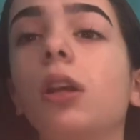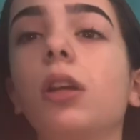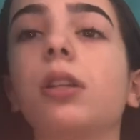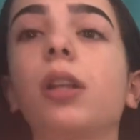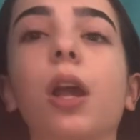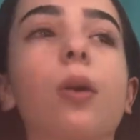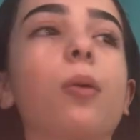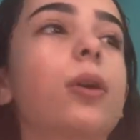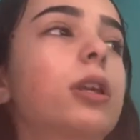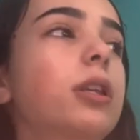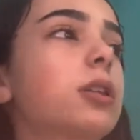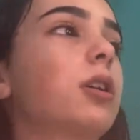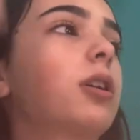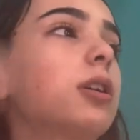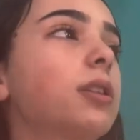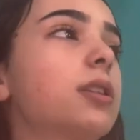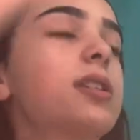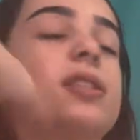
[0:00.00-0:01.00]
tech week
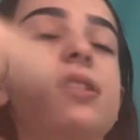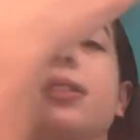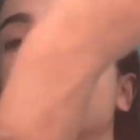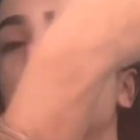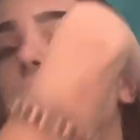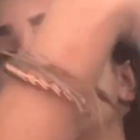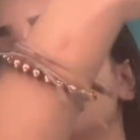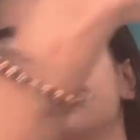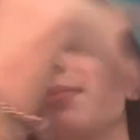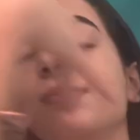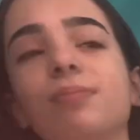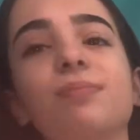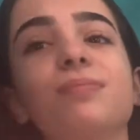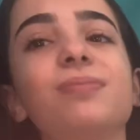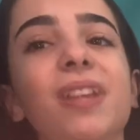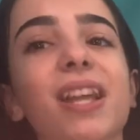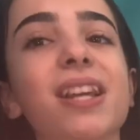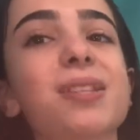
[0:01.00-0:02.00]
starts
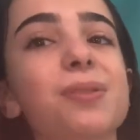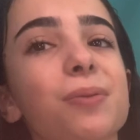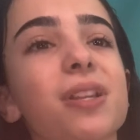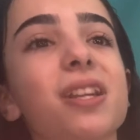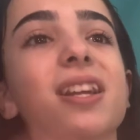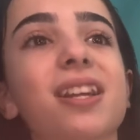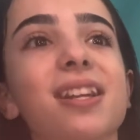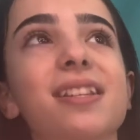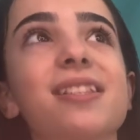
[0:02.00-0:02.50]
next week.